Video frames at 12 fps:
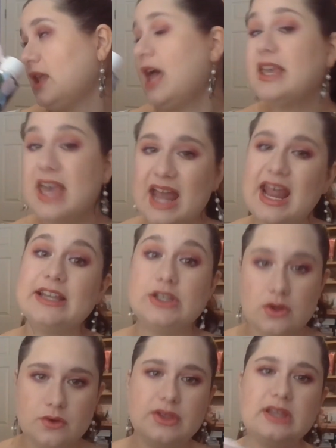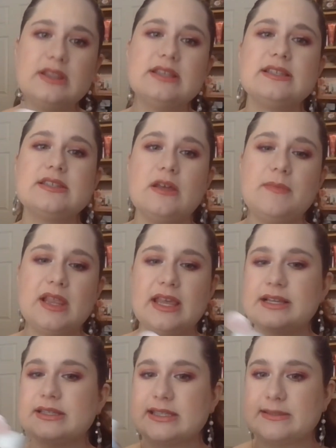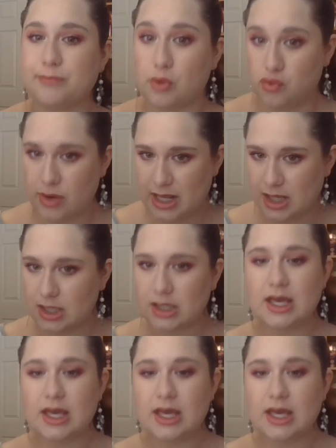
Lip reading: Again, I do think this is going to be like a spring